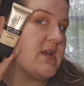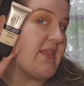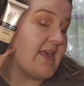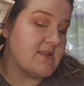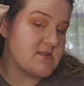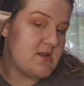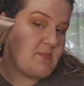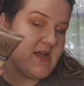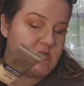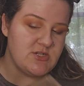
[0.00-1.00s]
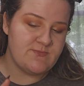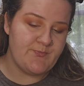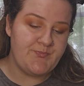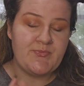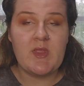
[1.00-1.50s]
I think it's gonna match.
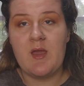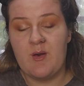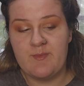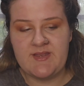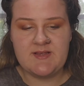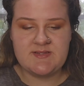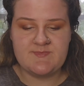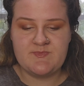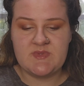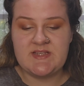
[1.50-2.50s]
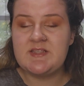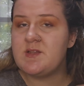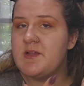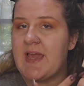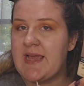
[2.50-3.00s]
Hope it does. This is
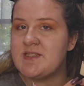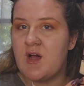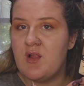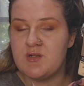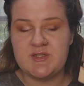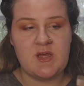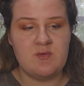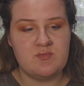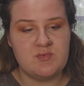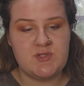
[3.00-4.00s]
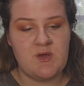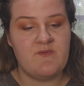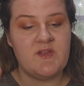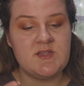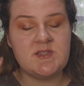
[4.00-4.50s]
only $8 though, so
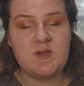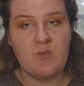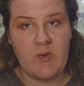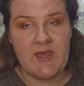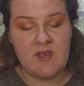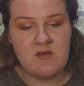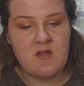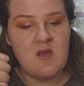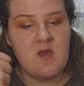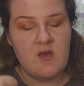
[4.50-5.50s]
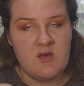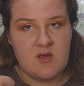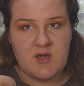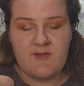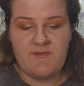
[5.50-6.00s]
if this is a win,
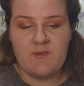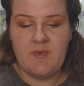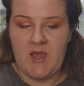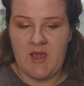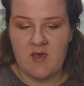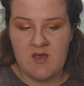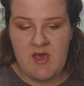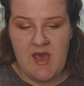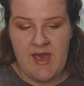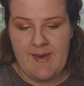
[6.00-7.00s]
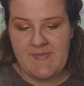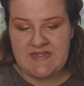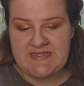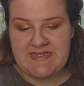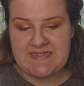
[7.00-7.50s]
good for me.
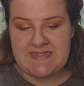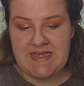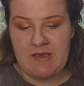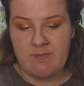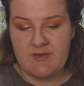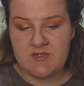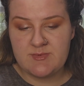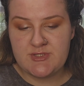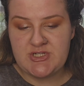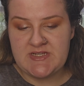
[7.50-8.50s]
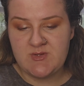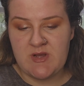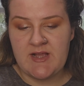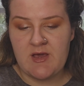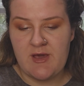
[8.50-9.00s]
It says, get buildable just
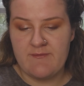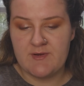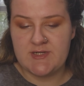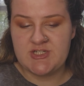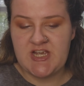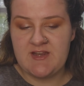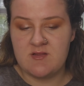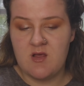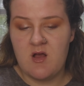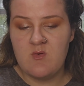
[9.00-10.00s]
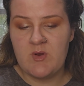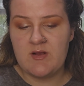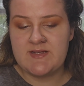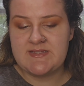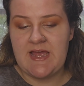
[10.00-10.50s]
right coverage and a long
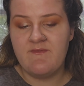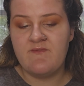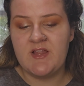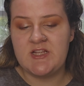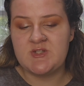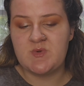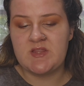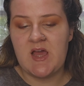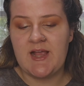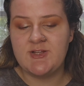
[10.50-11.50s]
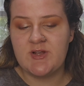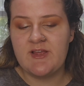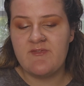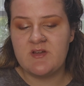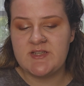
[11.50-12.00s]
wearing satin finish with the
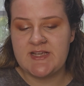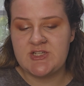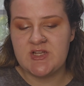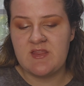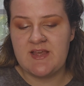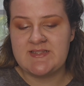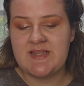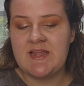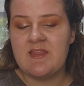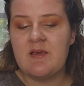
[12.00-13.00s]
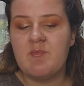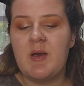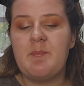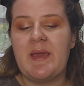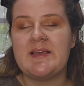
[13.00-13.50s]
hydrating foundation that's anything
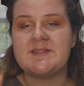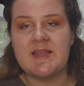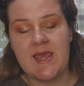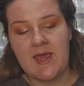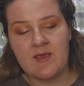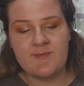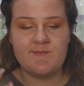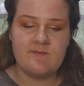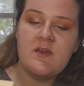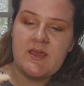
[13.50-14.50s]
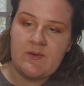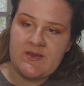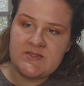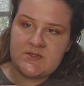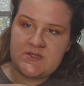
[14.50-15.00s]
but basic.
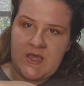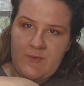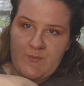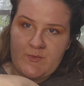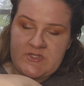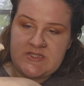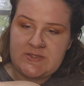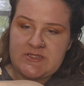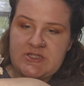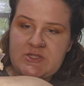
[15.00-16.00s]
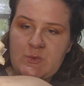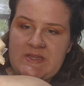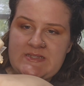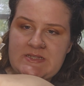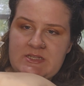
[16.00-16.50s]
Anyways, so just a little
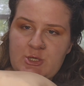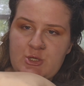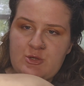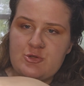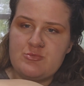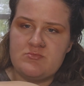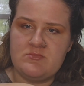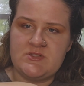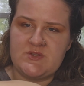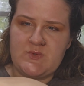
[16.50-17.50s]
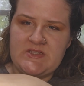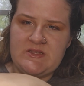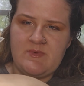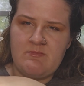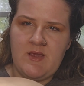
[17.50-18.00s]
squeeze it too. I'm gonna squeeze
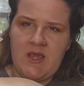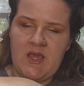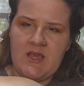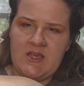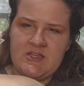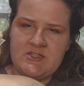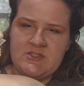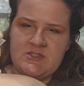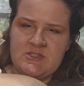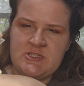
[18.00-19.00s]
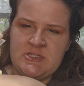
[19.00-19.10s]
some on my hand.